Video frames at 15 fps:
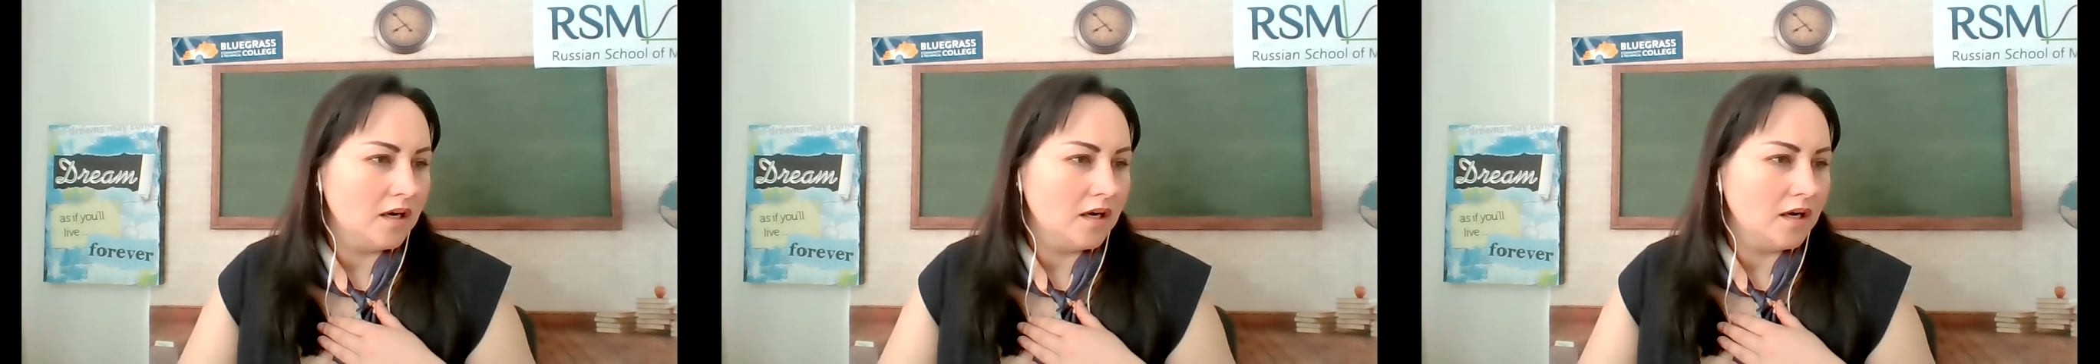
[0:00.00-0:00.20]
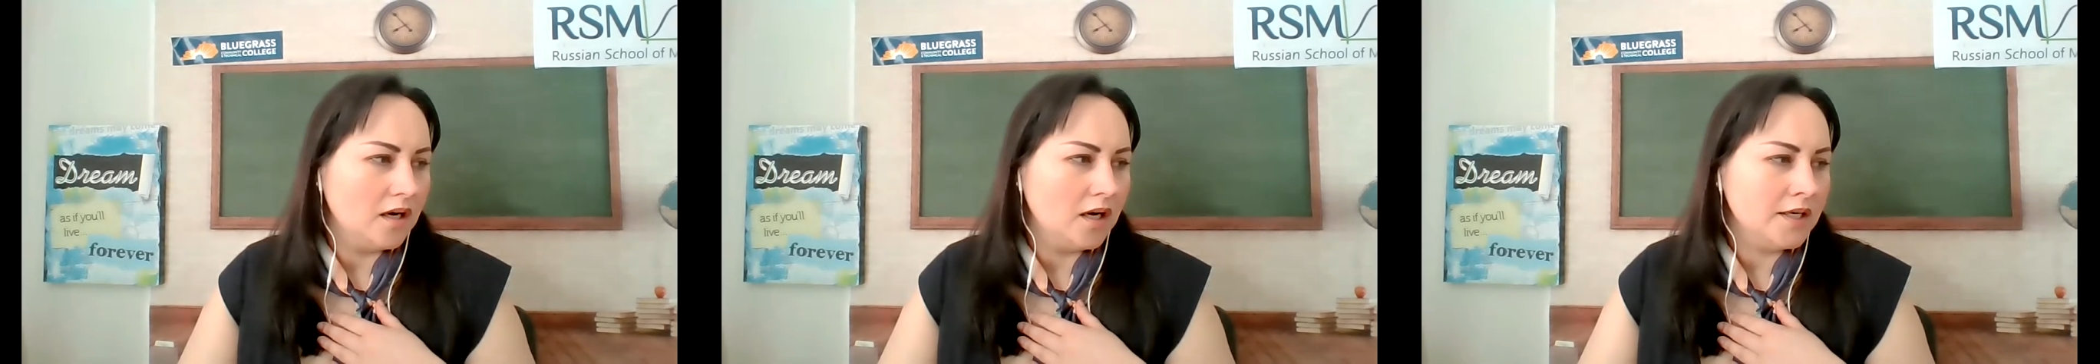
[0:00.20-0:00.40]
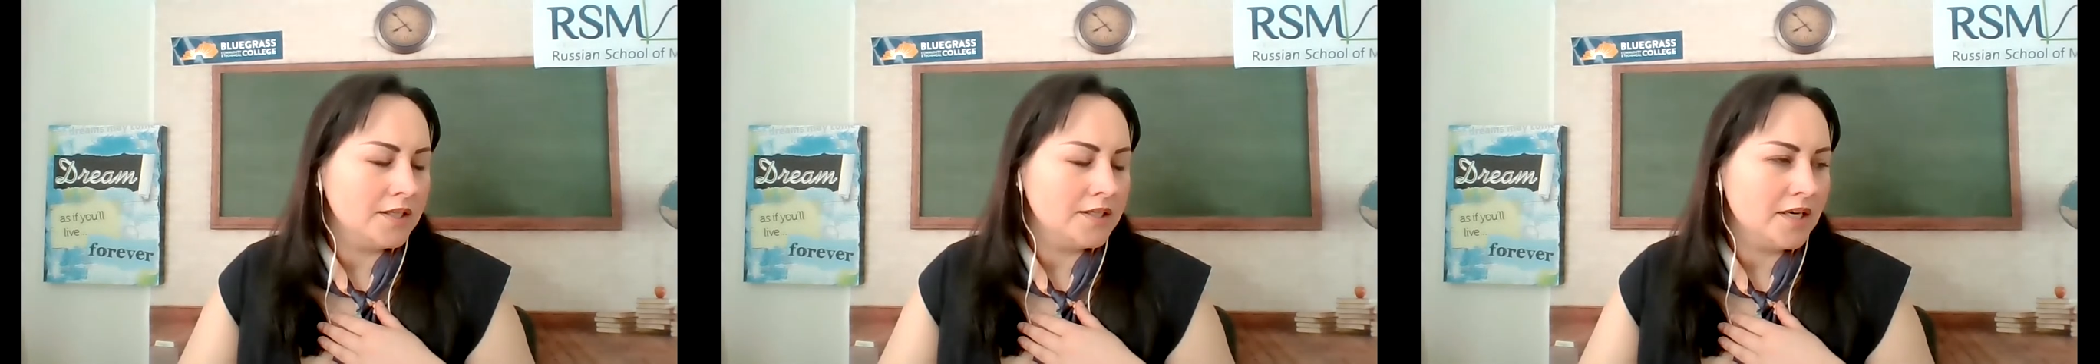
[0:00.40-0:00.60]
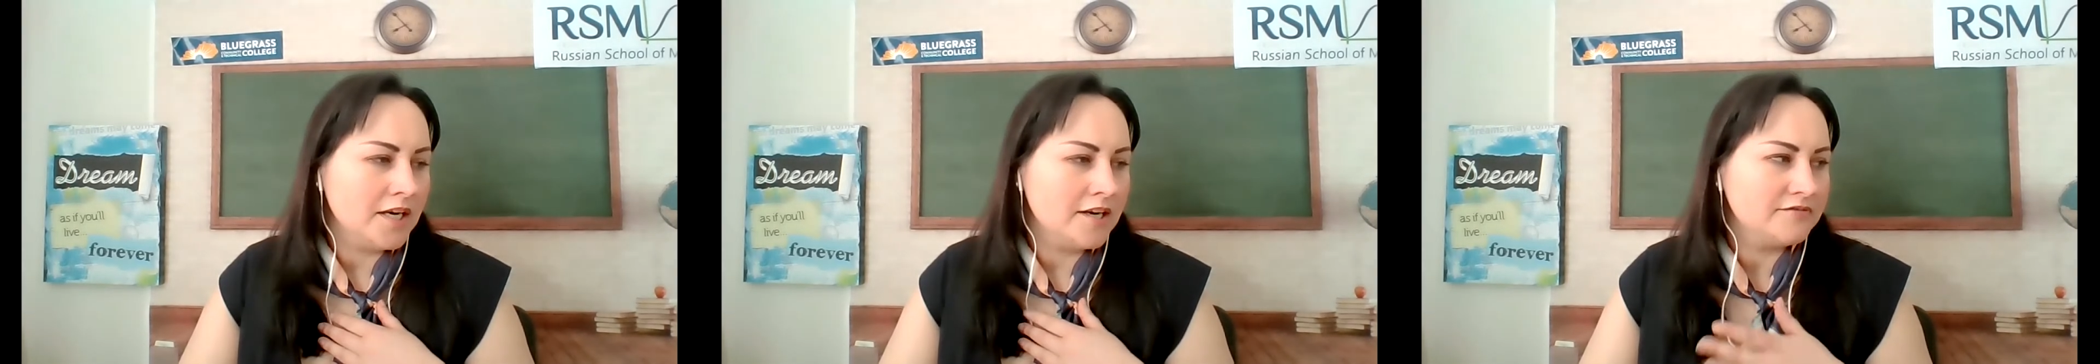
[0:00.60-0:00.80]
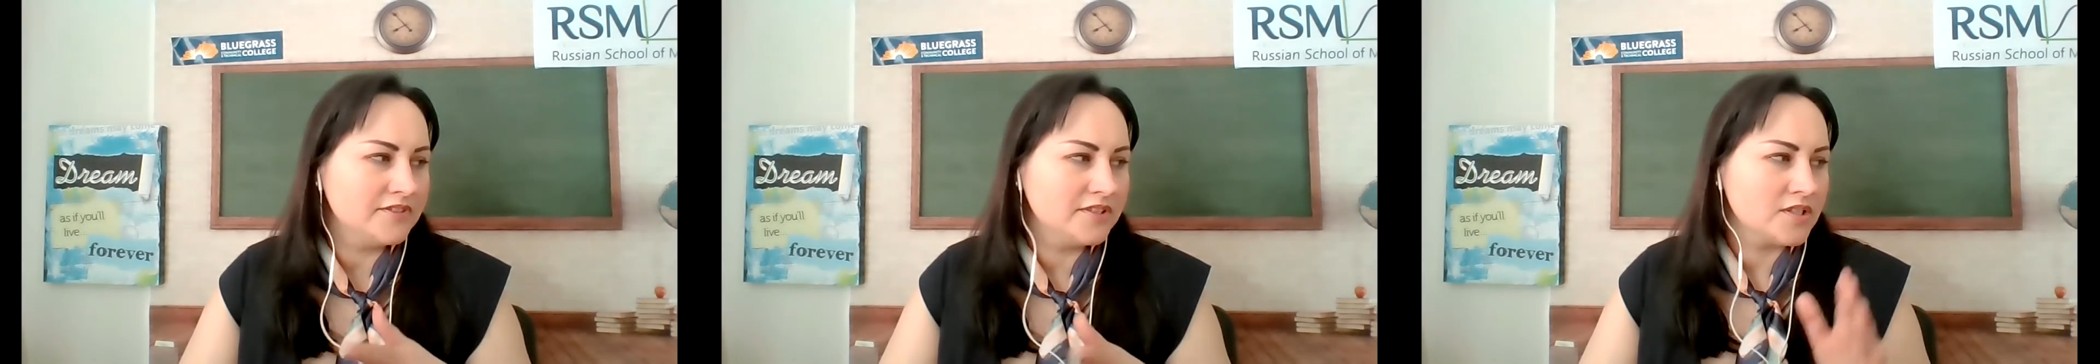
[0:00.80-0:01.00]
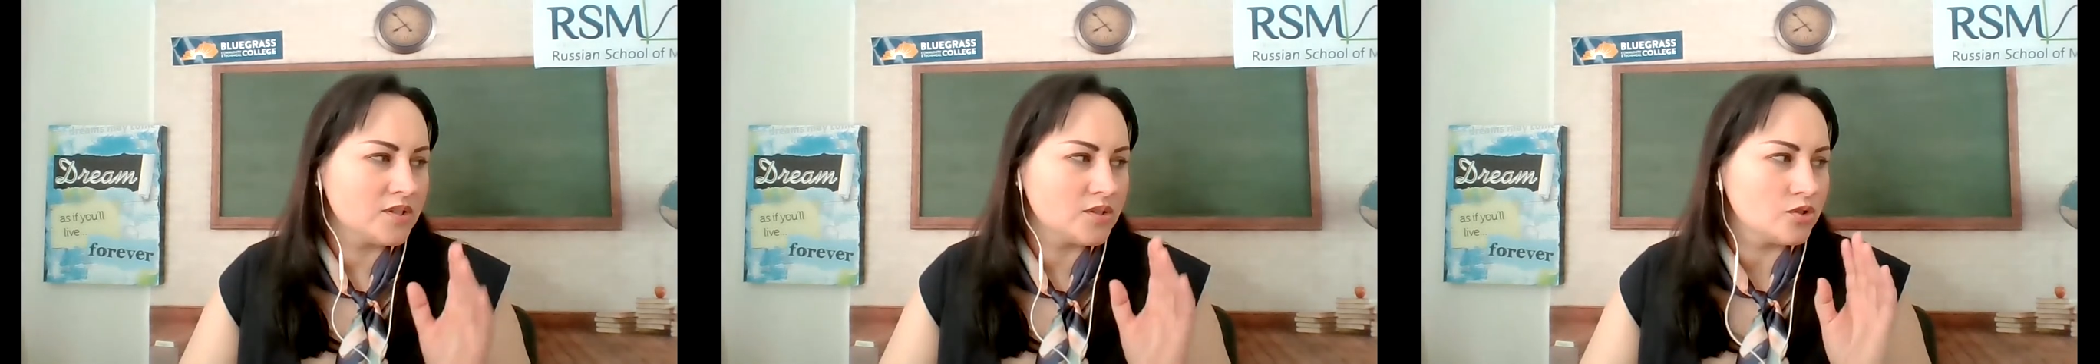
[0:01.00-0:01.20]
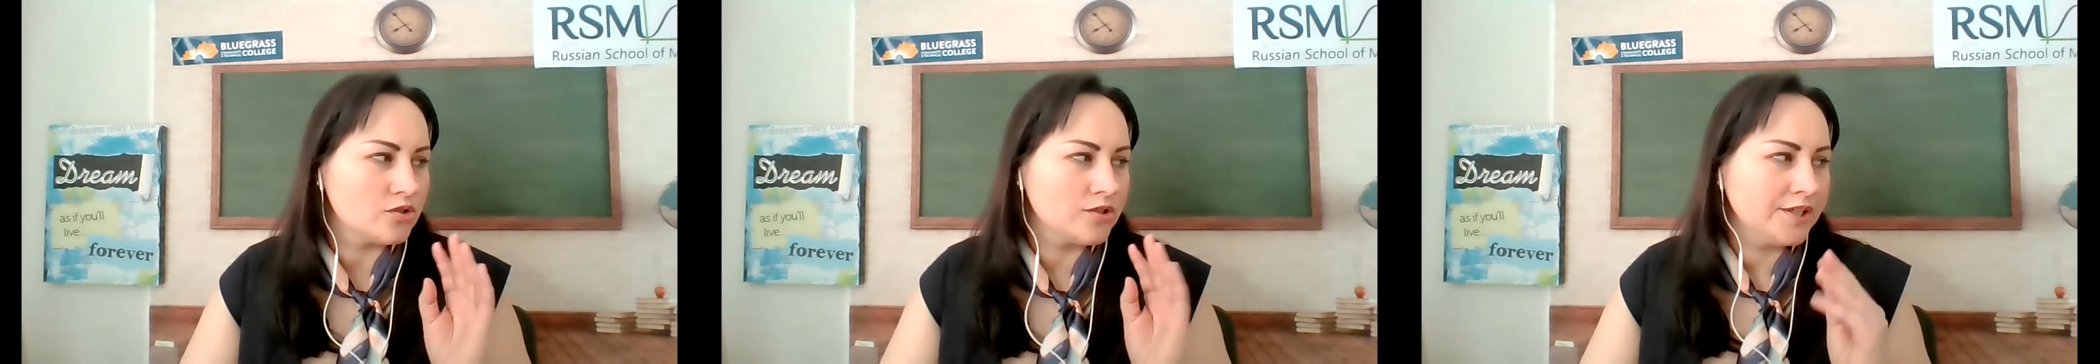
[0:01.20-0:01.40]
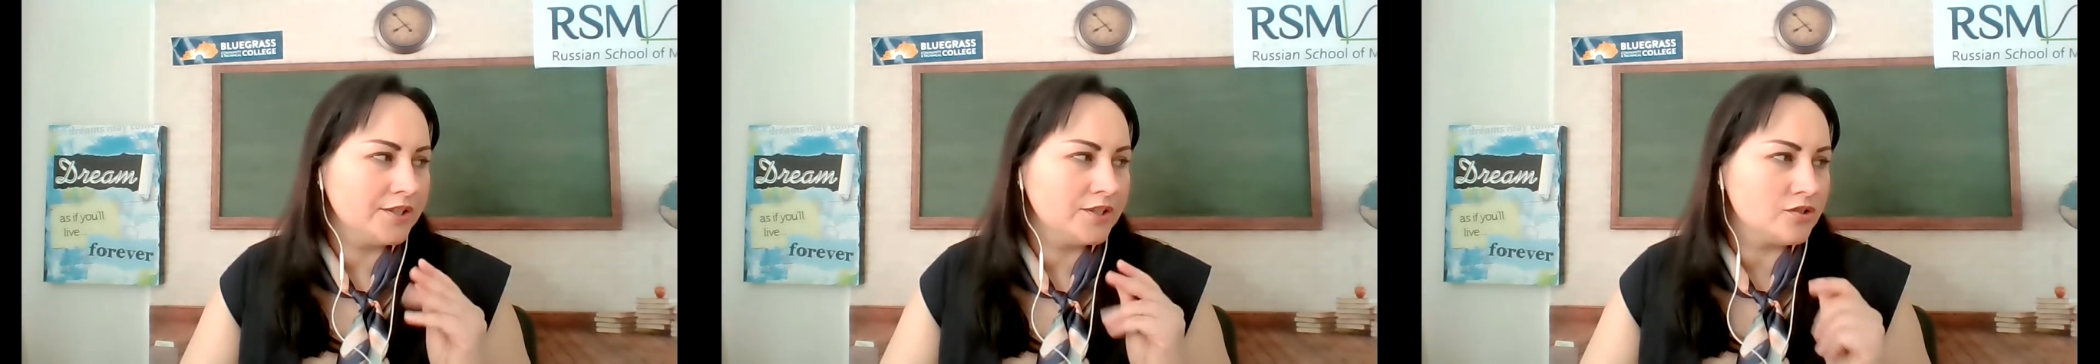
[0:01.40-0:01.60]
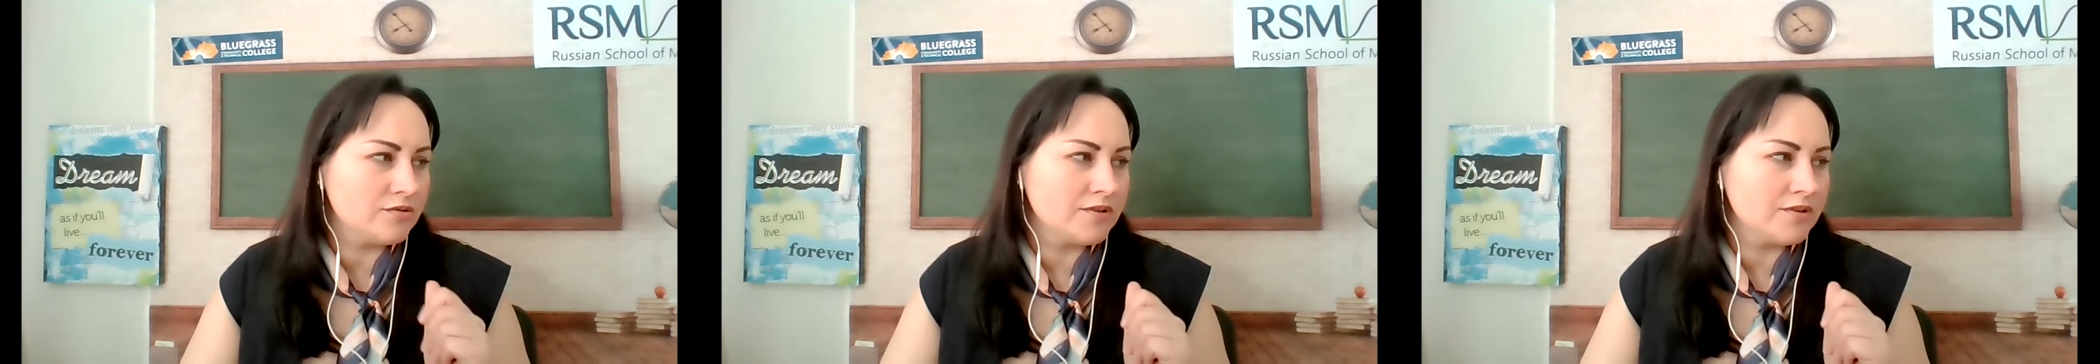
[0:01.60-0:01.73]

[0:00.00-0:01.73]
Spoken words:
I have this strange